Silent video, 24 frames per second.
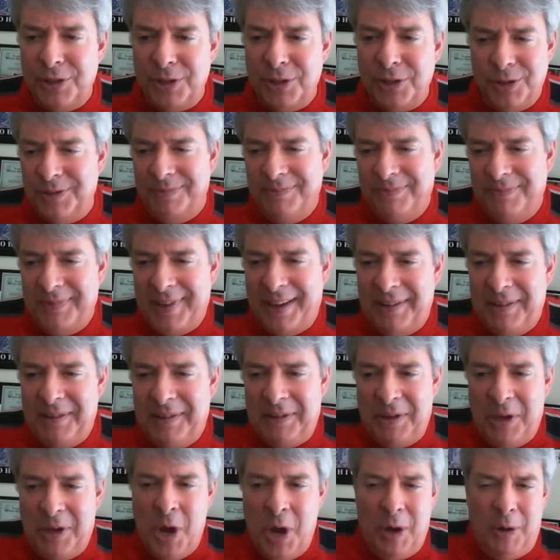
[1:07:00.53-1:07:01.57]
It's
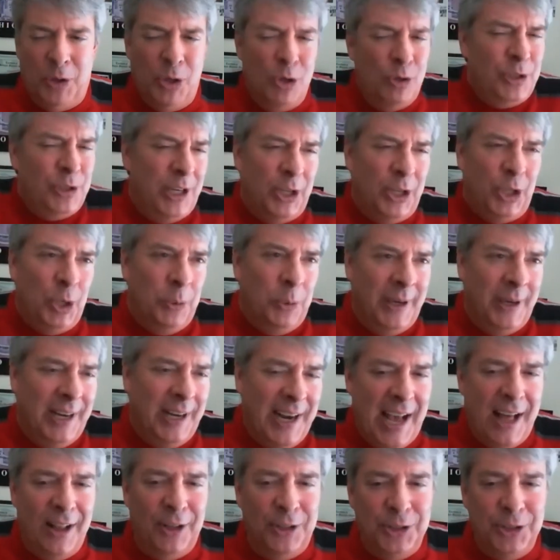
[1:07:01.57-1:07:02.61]
I'm using a human
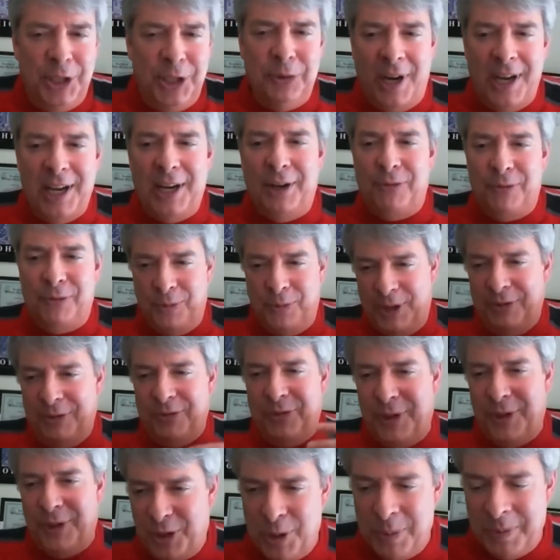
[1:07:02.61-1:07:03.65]
analogy, right? If, if
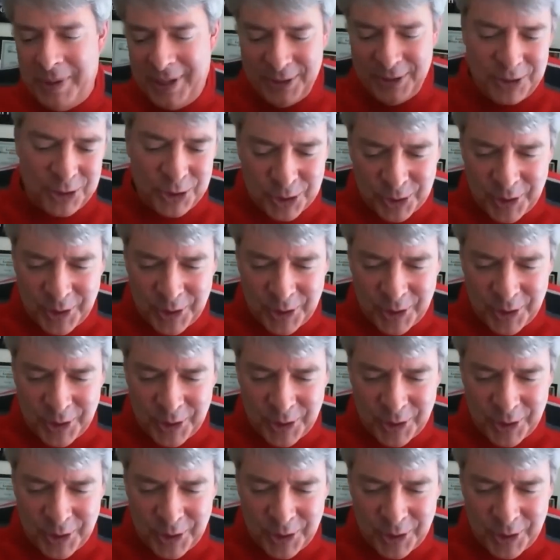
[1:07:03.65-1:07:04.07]
a human isn't